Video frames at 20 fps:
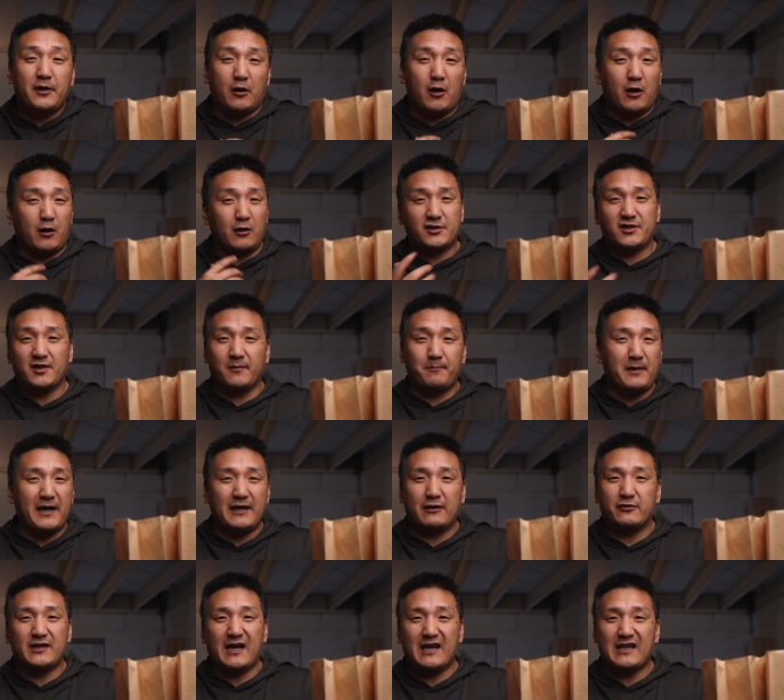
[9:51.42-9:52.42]
There are some
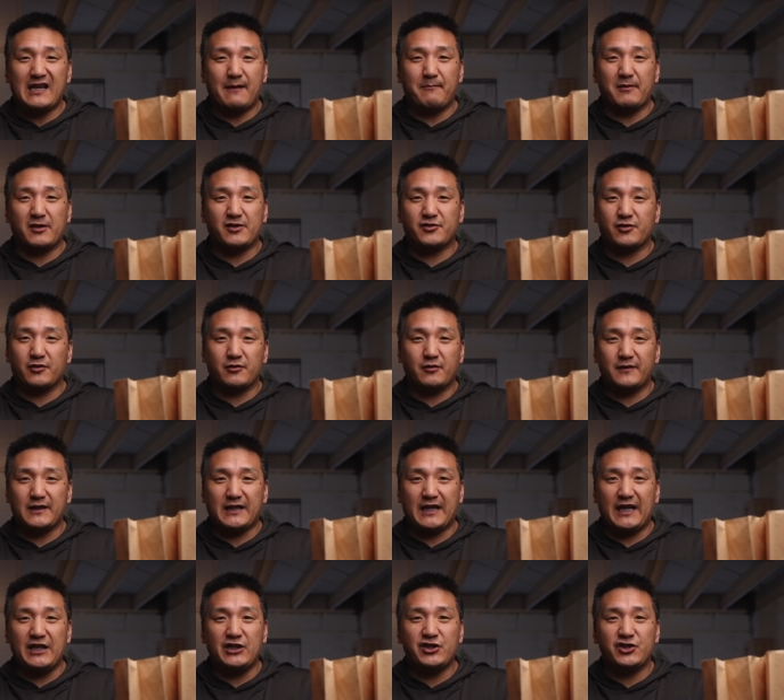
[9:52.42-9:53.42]
biodynamic
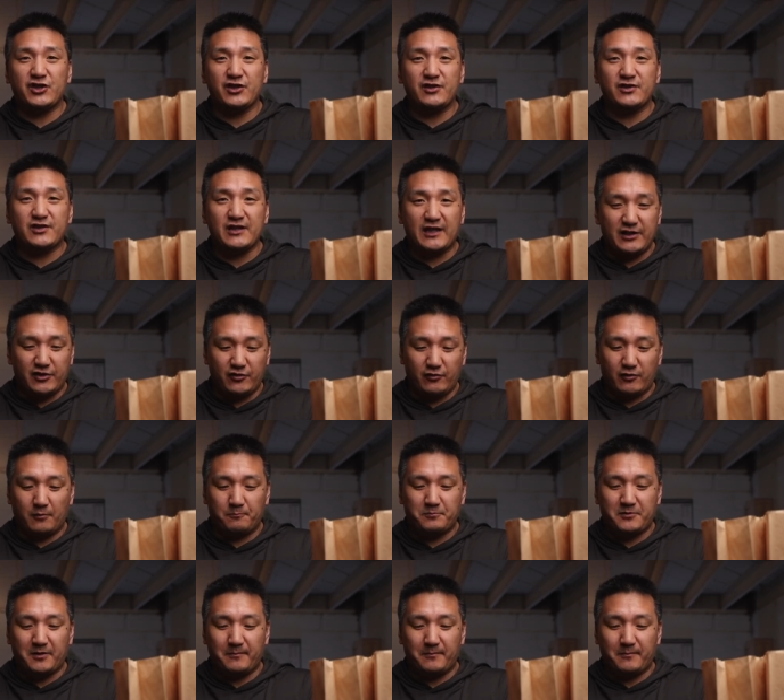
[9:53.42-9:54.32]
certifications in Europe.